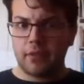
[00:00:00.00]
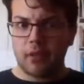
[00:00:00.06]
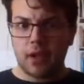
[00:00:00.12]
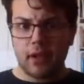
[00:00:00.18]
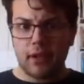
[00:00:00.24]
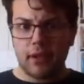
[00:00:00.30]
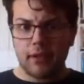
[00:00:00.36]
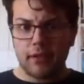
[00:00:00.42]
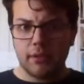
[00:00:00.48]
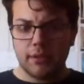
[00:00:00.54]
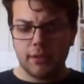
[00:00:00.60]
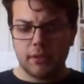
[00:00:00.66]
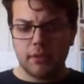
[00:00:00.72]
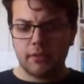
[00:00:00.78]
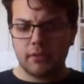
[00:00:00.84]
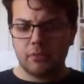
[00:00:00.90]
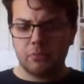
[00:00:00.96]
Johns.
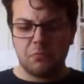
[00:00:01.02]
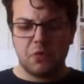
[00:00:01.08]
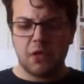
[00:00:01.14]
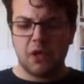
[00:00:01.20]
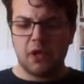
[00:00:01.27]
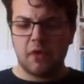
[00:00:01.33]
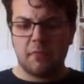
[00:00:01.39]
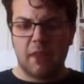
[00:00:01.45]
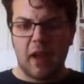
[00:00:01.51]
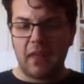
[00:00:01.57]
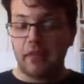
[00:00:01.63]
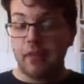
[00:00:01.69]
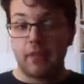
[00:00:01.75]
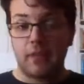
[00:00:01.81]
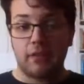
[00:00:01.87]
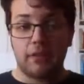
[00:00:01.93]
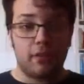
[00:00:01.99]
Geoff, I
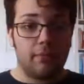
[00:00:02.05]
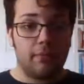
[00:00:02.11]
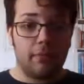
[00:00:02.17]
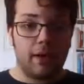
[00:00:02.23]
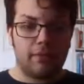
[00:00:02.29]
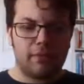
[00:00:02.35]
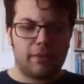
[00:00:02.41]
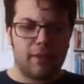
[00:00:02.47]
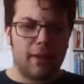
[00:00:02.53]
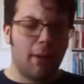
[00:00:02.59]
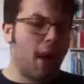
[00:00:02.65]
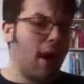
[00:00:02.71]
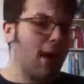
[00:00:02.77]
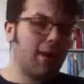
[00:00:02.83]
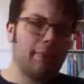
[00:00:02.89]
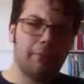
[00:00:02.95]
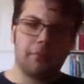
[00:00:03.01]
think that's how you pronounce his name.
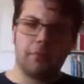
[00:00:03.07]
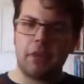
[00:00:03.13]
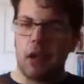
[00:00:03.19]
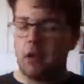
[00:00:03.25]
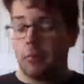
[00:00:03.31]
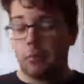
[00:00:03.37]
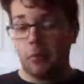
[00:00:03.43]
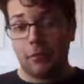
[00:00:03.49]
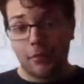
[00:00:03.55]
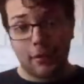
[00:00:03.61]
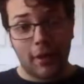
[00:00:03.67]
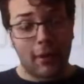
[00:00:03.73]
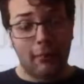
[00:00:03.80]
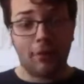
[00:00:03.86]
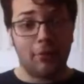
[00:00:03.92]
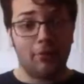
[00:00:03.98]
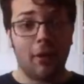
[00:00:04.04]
I am terrible with
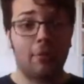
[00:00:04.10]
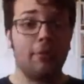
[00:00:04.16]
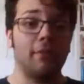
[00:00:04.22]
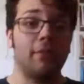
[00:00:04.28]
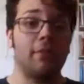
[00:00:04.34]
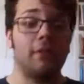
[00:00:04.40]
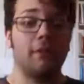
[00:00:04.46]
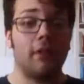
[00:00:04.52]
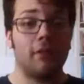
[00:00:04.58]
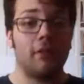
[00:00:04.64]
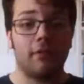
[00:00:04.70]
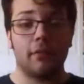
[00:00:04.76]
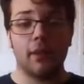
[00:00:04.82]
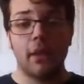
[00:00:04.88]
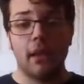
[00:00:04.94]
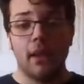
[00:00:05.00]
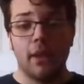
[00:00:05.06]
names. You've probably seen throughout
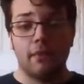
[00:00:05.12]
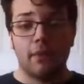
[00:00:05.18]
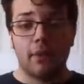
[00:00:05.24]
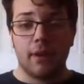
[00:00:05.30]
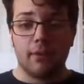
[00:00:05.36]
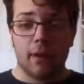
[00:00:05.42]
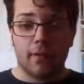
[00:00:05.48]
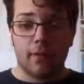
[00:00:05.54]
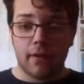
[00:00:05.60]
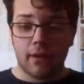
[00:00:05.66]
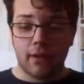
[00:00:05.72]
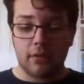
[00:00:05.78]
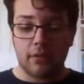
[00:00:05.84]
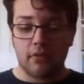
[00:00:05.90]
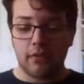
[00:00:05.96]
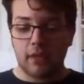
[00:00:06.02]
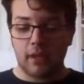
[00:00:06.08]
many of my
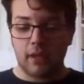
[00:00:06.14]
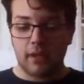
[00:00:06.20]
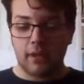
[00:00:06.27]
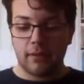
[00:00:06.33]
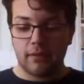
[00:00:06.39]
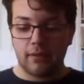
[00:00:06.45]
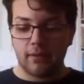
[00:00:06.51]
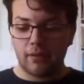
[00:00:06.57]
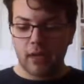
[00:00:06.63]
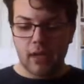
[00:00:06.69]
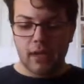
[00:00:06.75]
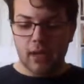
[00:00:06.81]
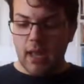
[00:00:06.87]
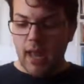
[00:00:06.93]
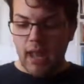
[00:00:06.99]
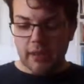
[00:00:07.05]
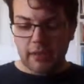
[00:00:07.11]
videos. Um,
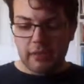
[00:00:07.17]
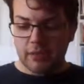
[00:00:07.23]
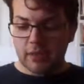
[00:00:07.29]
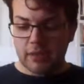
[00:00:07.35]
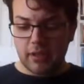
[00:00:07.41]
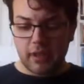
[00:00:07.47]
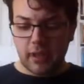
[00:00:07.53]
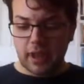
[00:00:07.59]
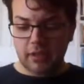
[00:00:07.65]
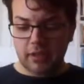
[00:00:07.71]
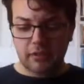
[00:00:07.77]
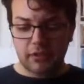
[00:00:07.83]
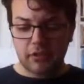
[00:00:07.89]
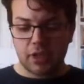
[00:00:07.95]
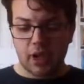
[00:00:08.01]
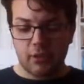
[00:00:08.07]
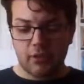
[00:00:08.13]
ex- did an
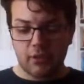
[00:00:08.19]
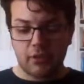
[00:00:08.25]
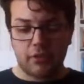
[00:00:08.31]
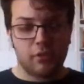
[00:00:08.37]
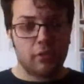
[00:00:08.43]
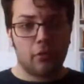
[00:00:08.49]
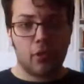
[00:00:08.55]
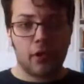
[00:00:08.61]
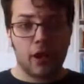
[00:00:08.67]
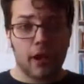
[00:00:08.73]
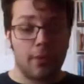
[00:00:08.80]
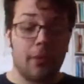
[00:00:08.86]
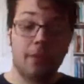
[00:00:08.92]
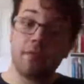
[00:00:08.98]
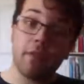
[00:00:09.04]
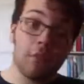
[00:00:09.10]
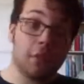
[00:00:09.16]
excellent job on the story. Um,
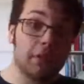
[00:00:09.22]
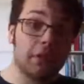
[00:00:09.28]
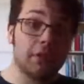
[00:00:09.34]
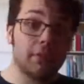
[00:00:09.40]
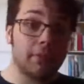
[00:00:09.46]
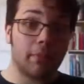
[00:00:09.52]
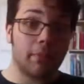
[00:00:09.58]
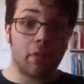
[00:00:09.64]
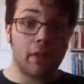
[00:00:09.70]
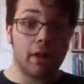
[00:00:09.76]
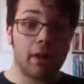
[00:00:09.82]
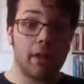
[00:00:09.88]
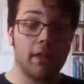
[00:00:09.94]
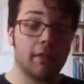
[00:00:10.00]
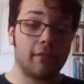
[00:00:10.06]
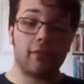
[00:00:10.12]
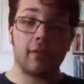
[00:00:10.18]
if you were disappointed
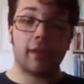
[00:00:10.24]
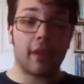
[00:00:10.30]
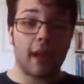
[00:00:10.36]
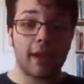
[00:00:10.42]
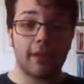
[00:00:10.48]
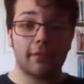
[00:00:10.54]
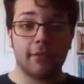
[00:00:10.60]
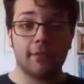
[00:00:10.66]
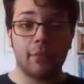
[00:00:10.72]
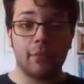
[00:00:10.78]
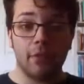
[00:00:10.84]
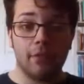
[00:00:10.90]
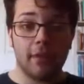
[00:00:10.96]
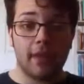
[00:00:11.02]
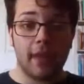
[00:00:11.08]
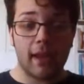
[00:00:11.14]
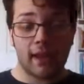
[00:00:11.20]
in the Green Lantern
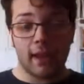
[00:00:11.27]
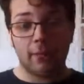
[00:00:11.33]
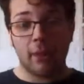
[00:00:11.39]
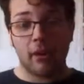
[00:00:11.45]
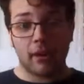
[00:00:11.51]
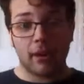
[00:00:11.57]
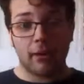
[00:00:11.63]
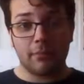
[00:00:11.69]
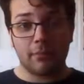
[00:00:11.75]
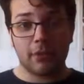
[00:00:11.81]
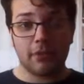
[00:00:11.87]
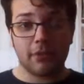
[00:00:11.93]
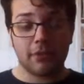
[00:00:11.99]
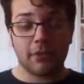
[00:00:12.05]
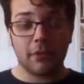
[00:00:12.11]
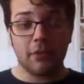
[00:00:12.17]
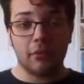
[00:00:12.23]
movie that came out a couple
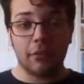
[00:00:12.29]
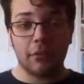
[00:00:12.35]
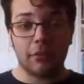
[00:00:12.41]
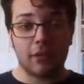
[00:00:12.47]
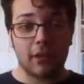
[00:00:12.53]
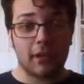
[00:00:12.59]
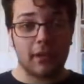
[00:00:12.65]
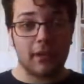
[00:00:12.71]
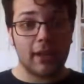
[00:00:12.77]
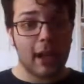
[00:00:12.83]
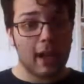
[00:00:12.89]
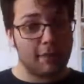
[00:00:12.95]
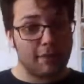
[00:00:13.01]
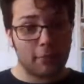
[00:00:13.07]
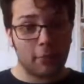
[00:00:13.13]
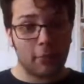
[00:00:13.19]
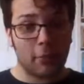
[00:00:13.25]
years ago, which uh, a lot
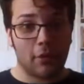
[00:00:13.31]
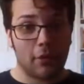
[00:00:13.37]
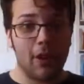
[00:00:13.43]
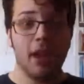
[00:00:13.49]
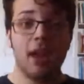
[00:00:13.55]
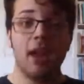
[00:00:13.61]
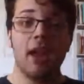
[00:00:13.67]
of us were,